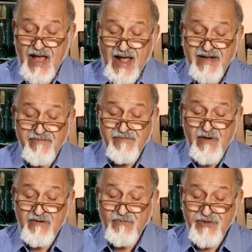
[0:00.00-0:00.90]
and if
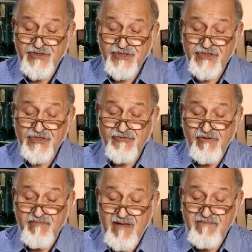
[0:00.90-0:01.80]
one wishes to
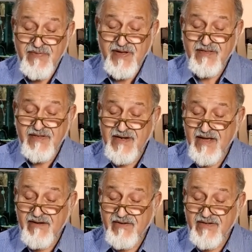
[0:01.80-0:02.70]
remember the
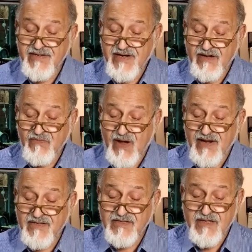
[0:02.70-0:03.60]
near and dear
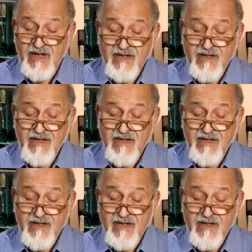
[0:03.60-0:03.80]
ones,